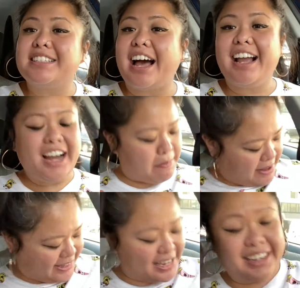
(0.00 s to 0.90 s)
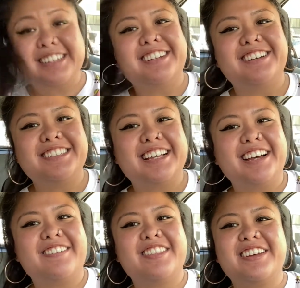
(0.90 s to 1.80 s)
I got my second dose
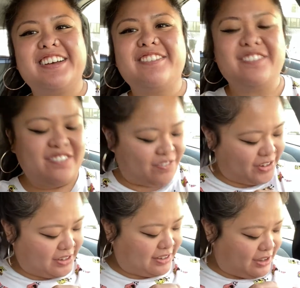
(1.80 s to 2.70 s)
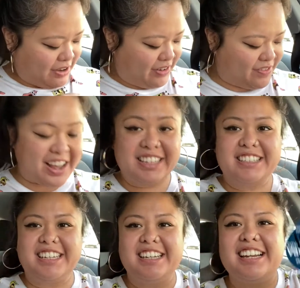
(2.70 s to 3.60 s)
of the COVID
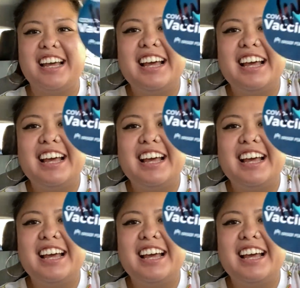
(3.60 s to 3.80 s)
vaccine.